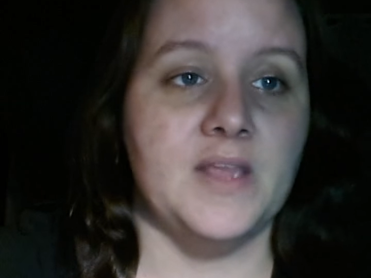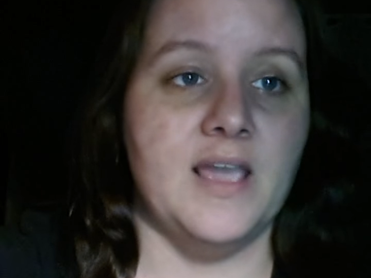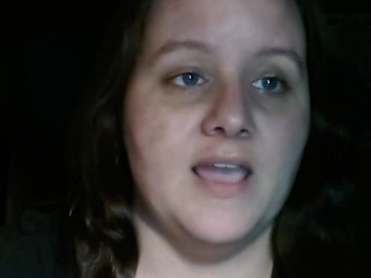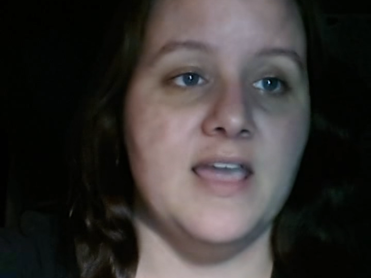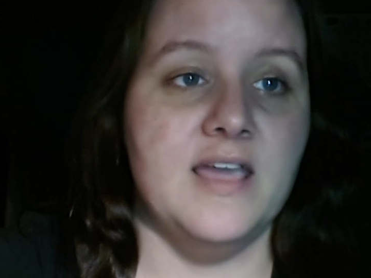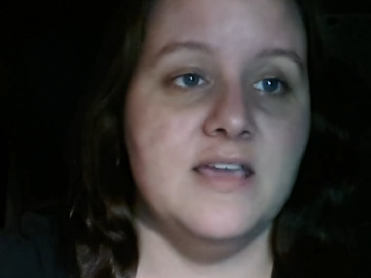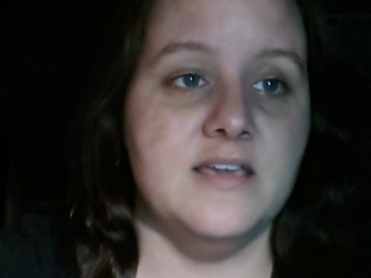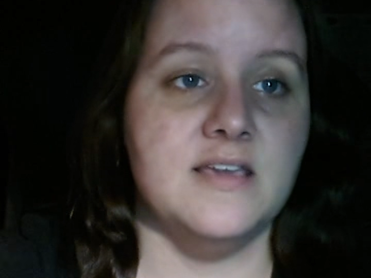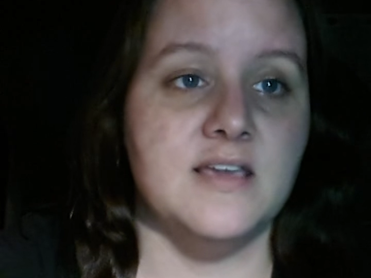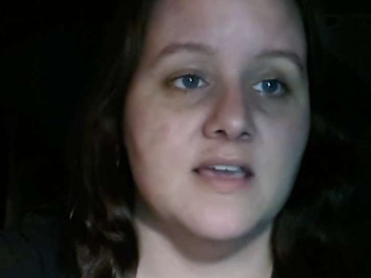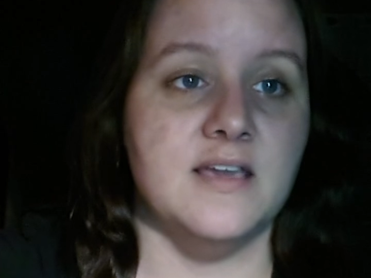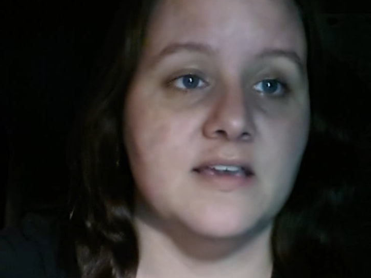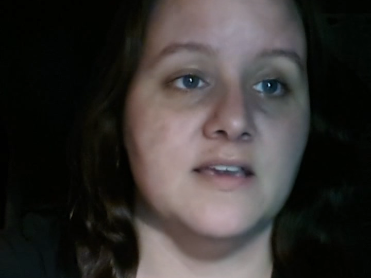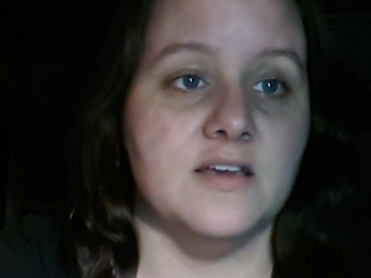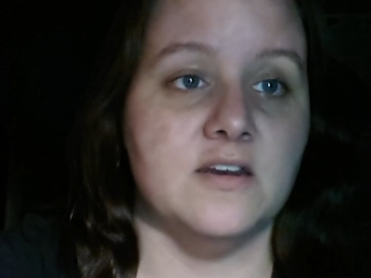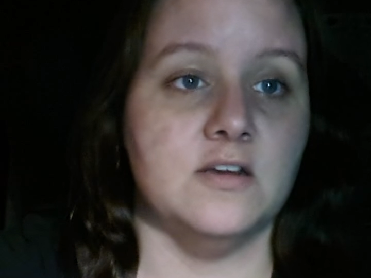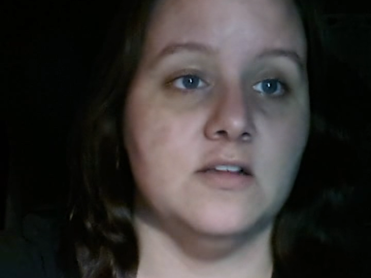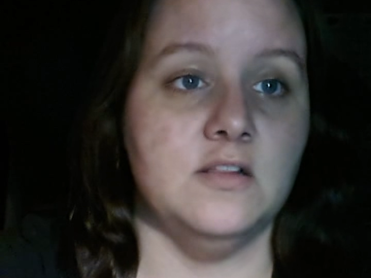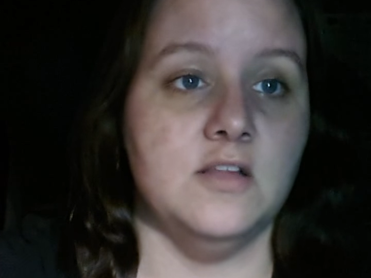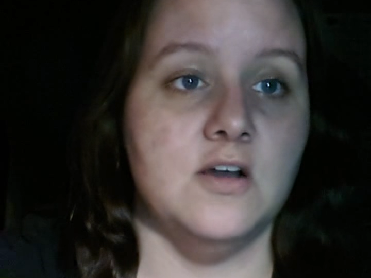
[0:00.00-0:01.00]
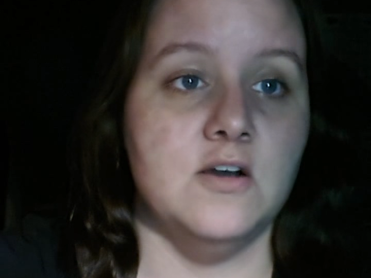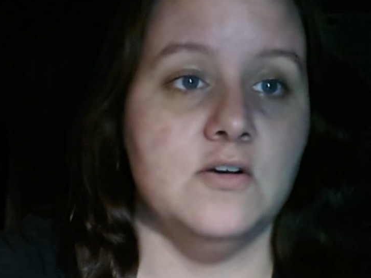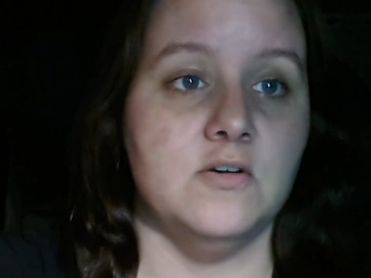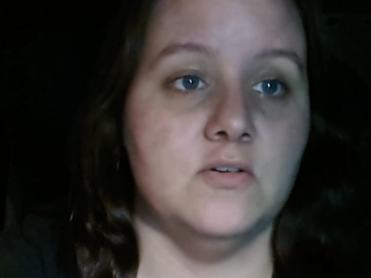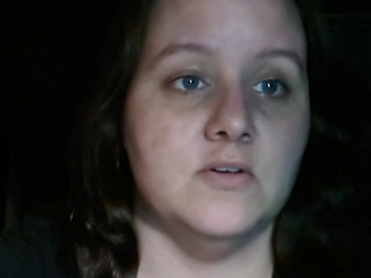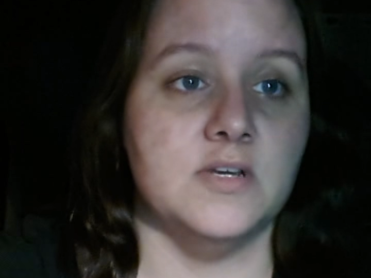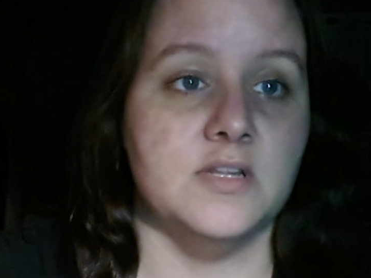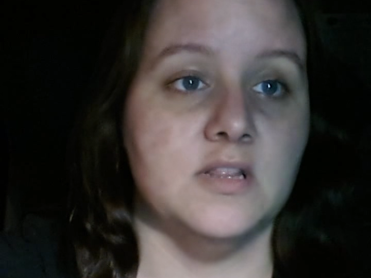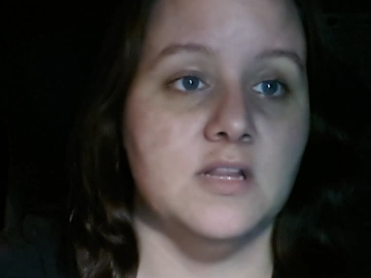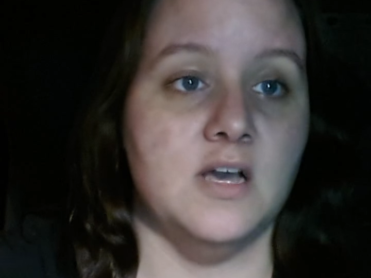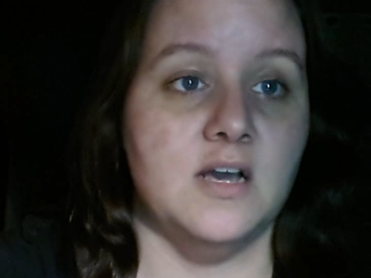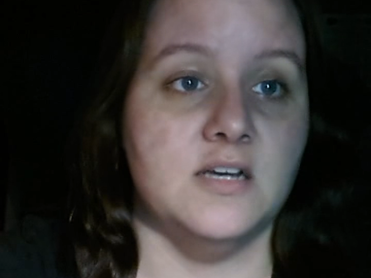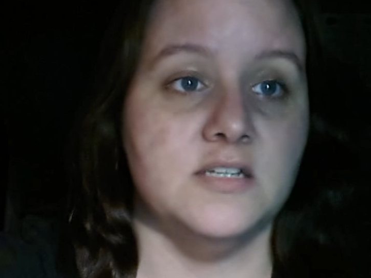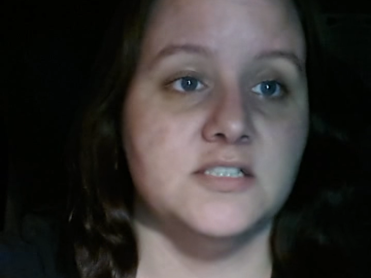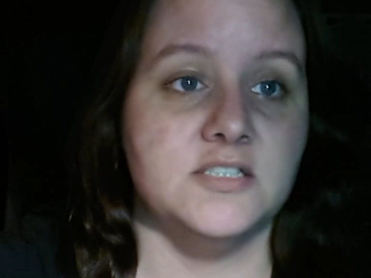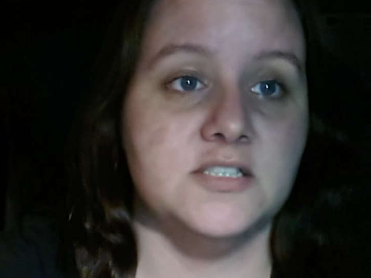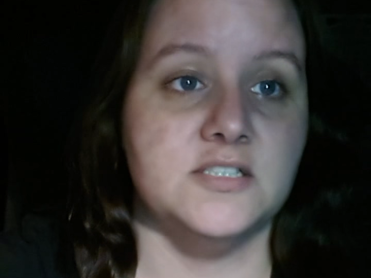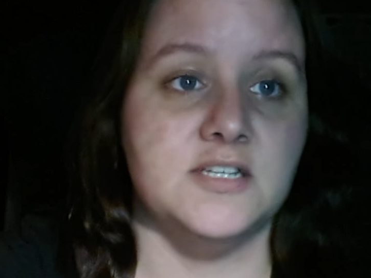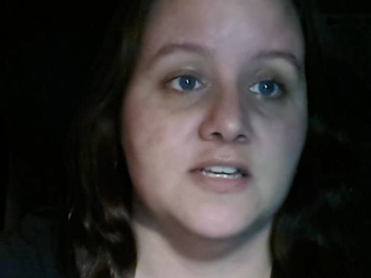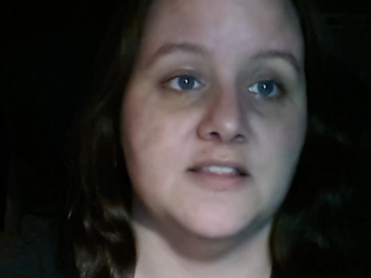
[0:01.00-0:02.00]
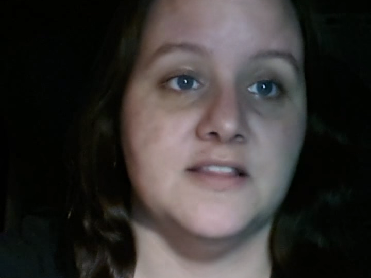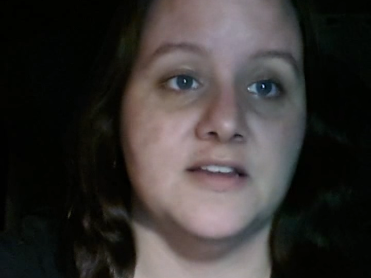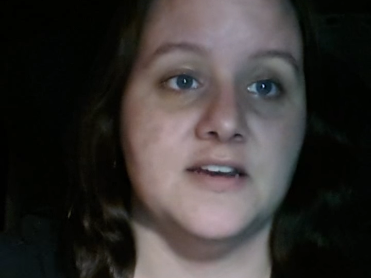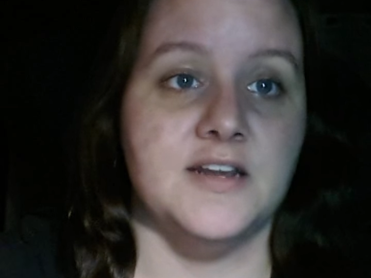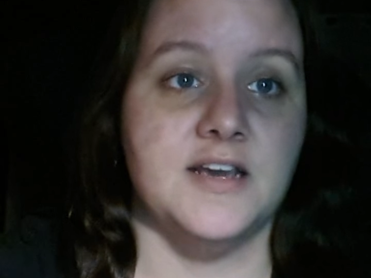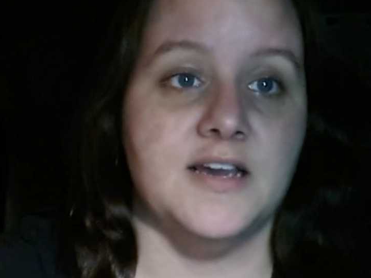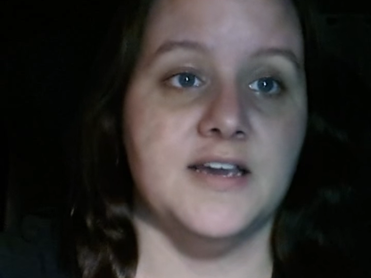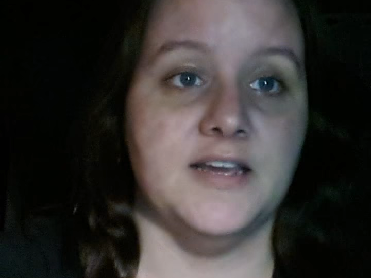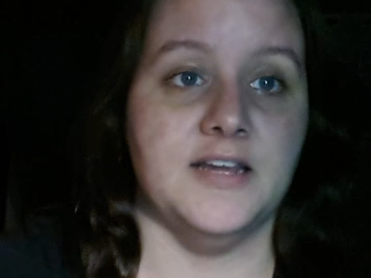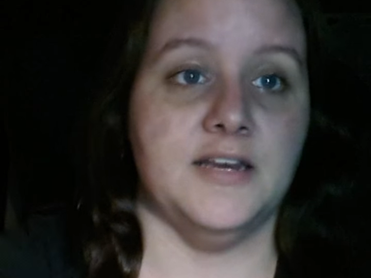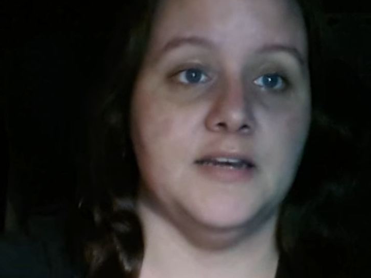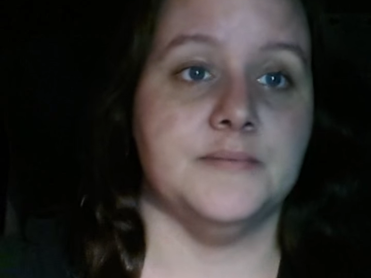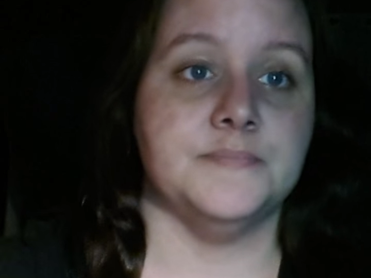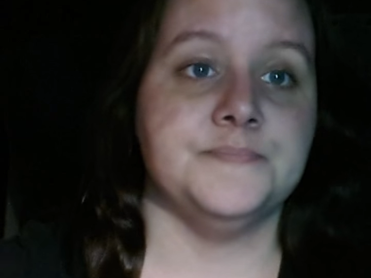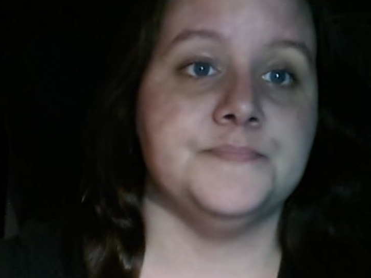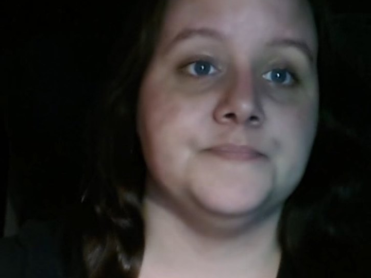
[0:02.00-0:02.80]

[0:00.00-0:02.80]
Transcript: aching and alone and lost in the night.